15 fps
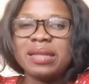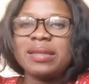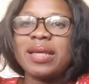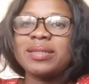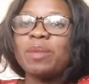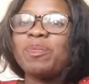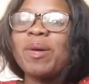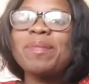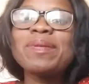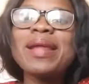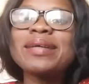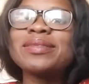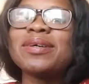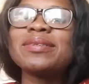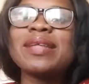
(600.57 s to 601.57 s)
There's a
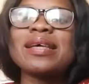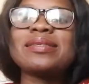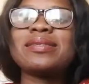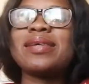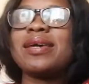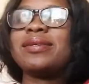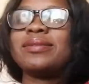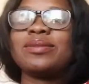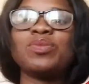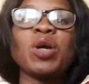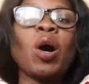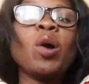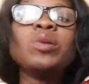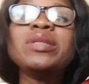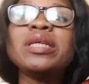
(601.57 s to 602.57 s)
popular song that says we all